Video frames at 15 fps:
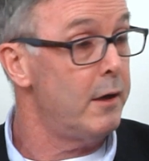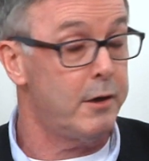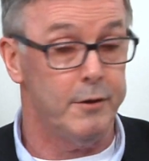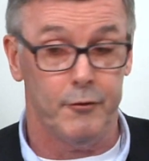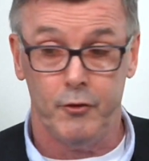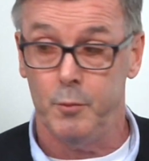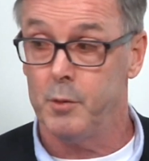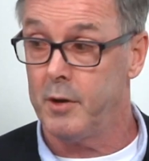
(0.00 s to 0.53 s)
a
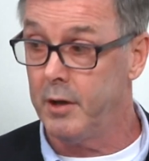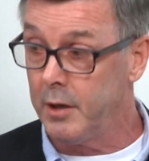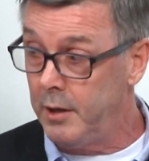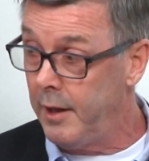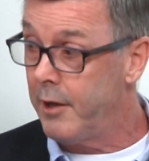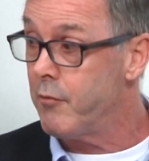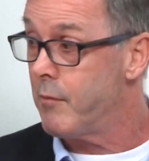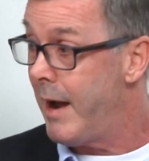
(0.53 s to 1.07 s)
consumer could
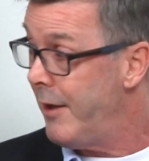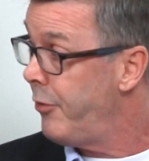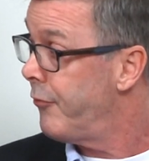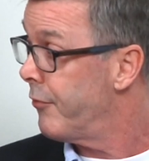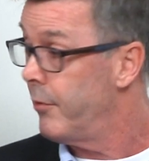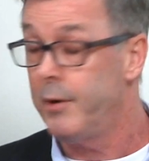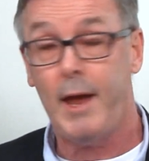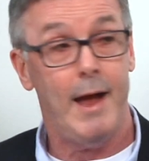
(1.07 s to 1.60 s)
click right
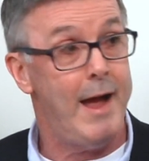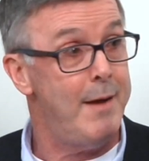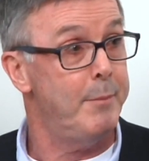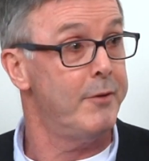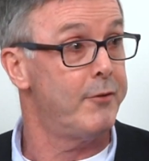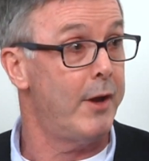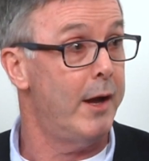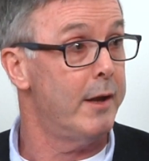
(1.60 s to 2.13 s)
through to
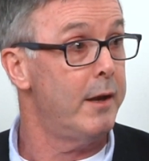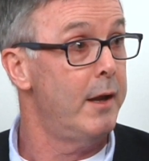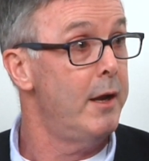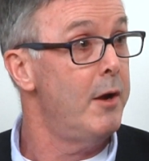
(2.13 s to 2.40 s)
Amazon,